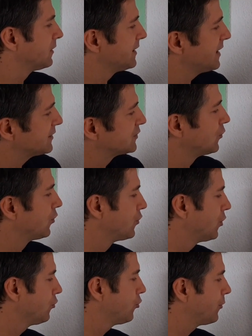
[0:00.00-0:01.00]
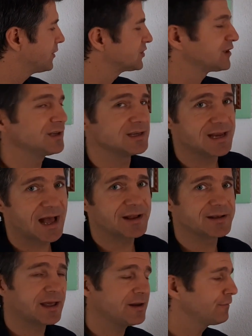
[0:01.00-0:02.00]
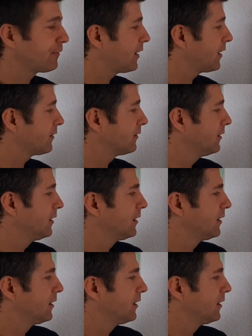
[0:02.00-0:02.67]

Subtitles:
yes or no question, ja, nein Frage,